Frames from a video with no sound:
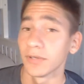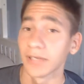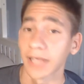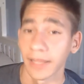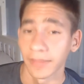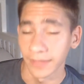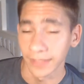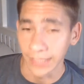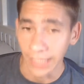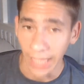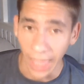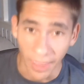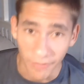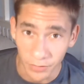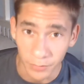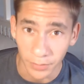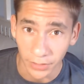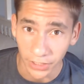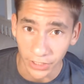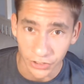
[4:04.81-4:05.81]
I think
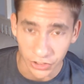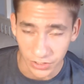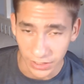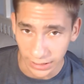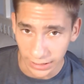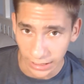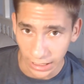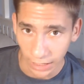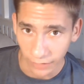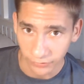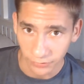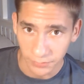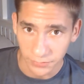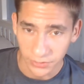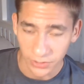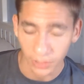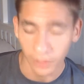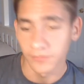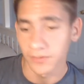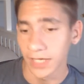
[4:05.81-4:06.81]
everybody should take care of
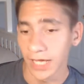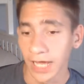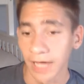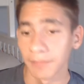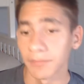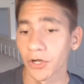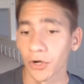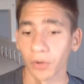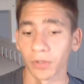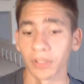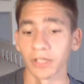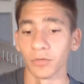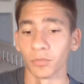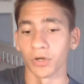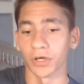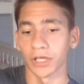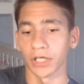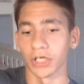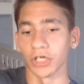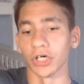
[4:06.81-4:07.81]
themselves. I'm currently
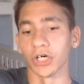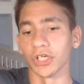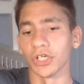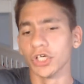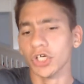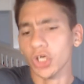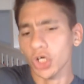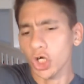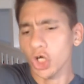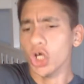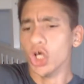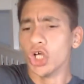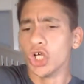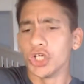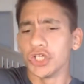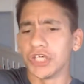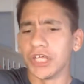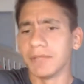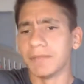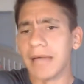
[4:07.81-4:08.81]
working on
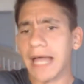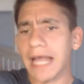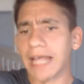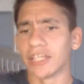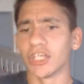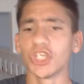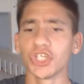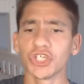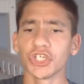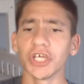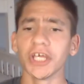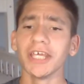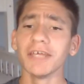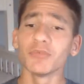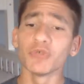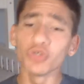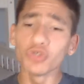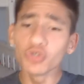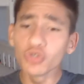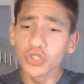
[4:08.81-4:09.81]
getting back into shape
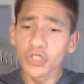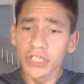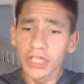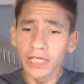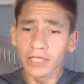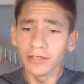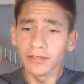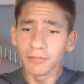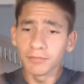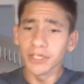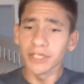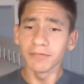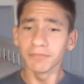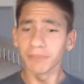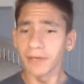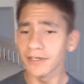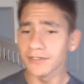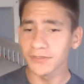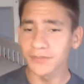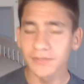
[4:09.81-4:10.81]
and getting the big
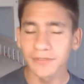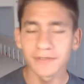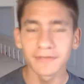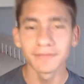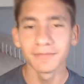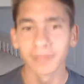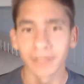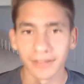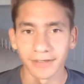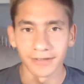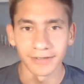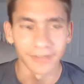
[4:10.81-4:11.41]
muscles, but